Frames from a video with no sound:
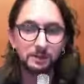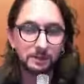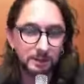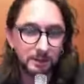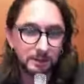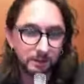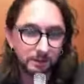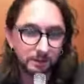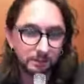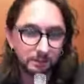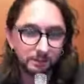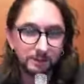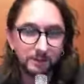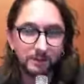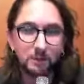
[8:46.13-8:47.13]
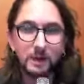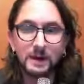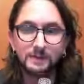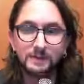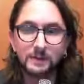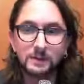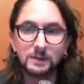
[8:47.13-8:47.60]
the some of the um,
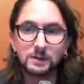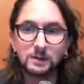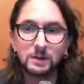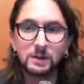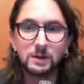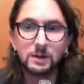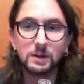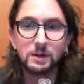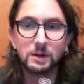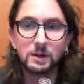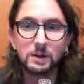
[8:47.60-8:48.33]
the graphics.